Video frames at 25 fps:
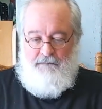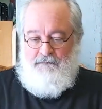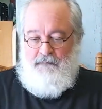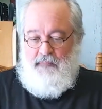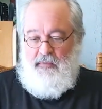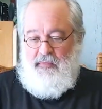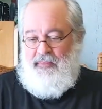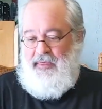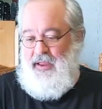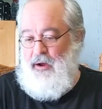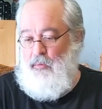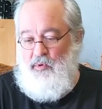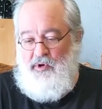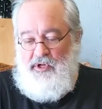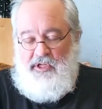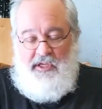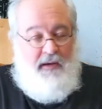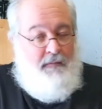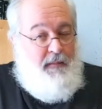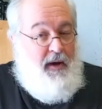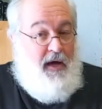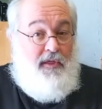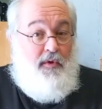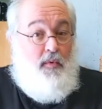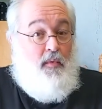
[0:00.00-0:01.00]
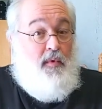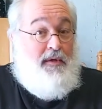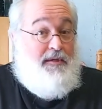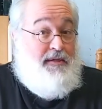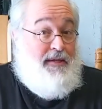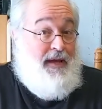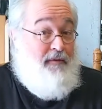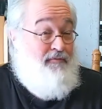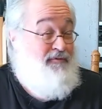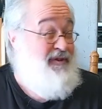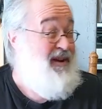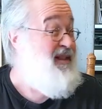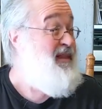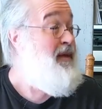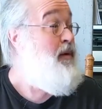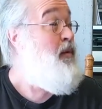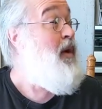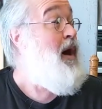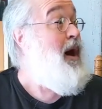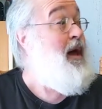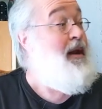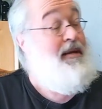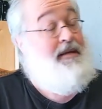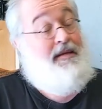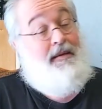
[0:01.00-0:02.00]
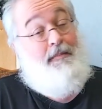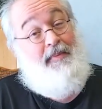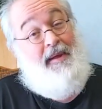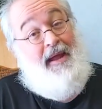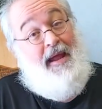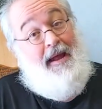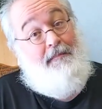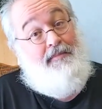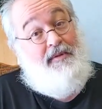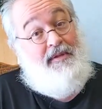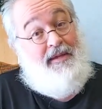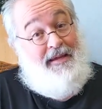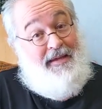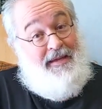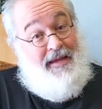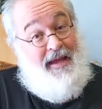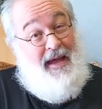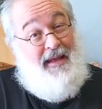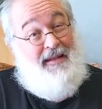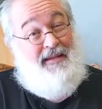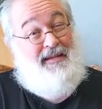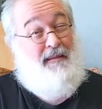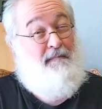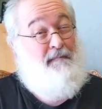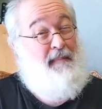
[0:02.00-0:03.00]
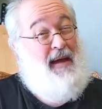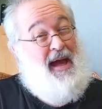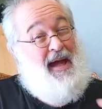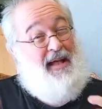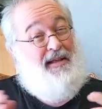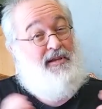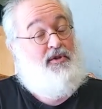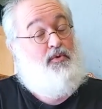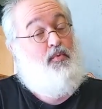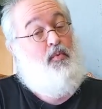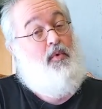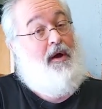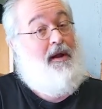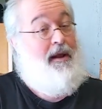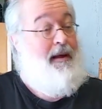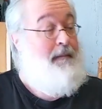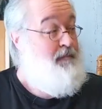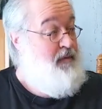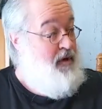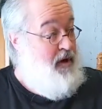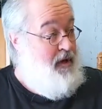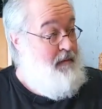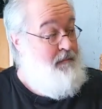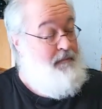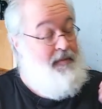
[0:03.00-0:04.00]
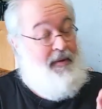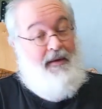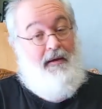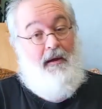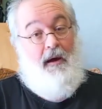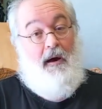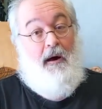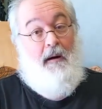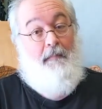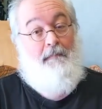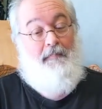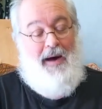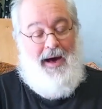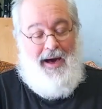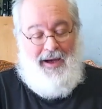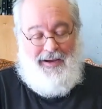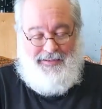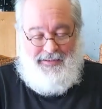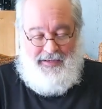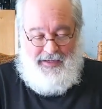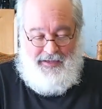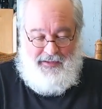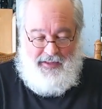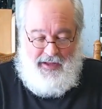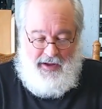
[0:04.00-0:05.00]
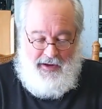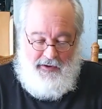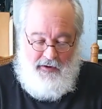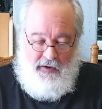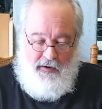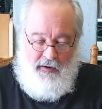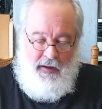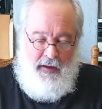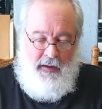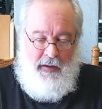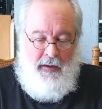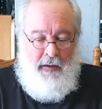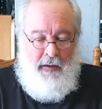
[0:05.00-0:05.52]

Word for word: There were some other ones I really wanted to be able to get to match what I'm going to be unboxing later,